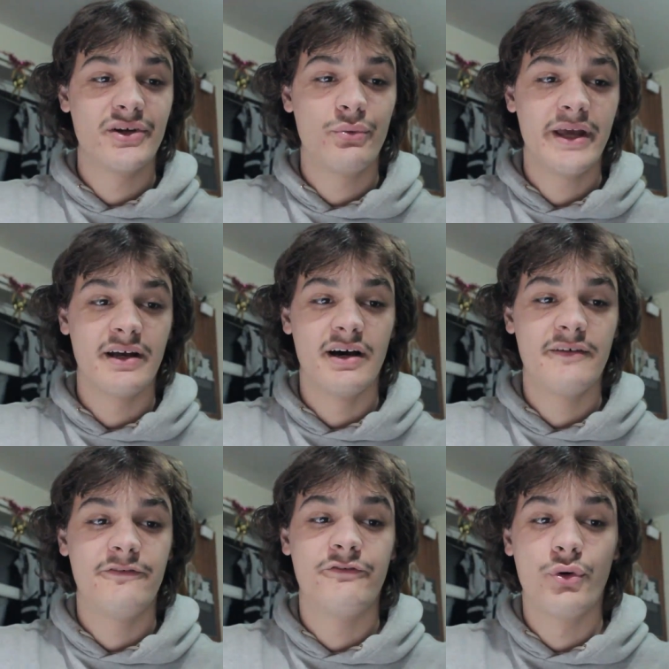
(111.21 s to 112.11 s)
the
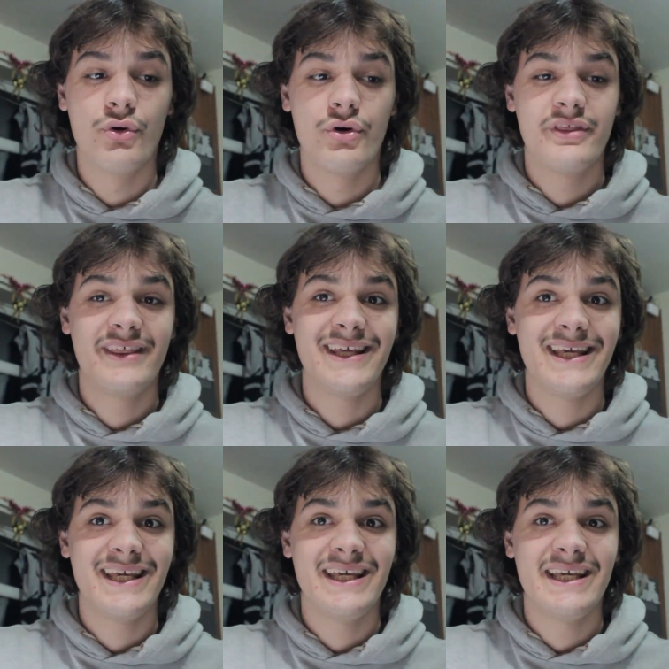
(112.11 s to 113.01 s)
winner for
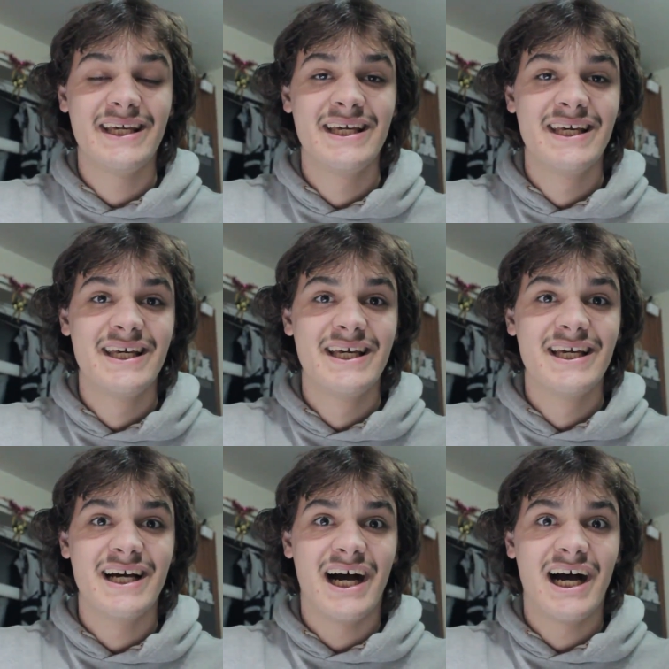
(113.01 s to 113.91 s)
the
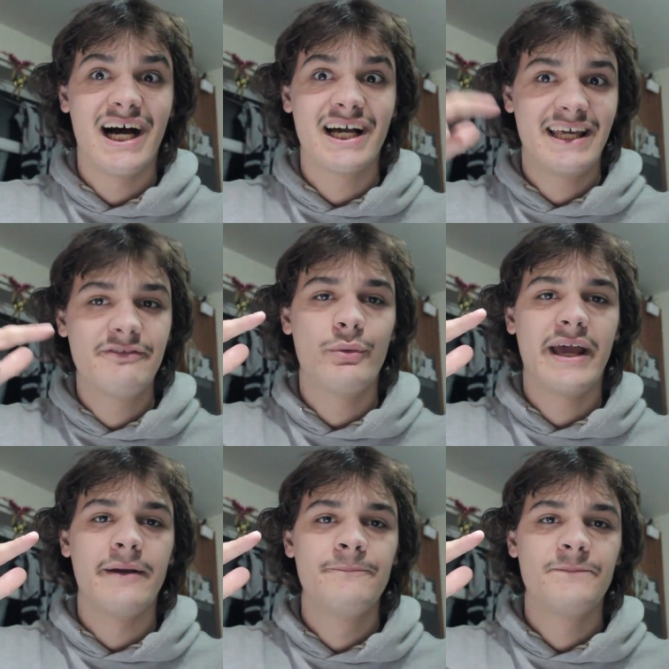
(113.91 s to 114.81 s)
uh,
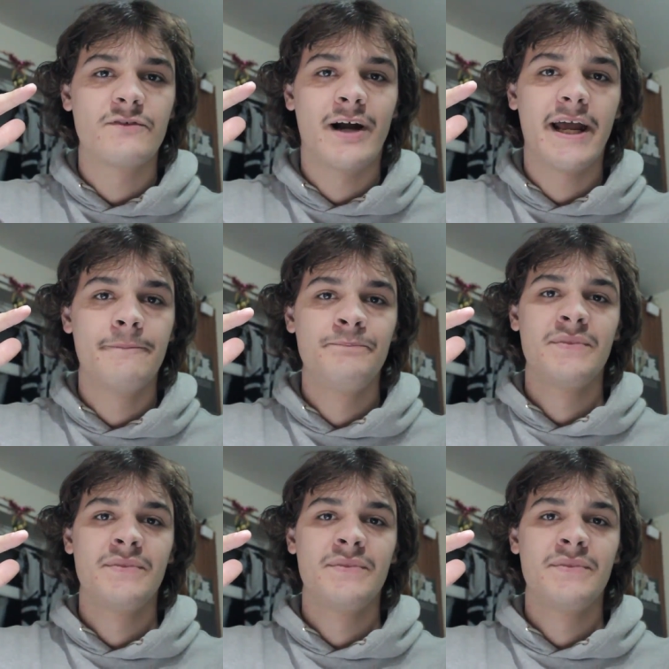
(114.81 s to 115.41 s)
giveaway right?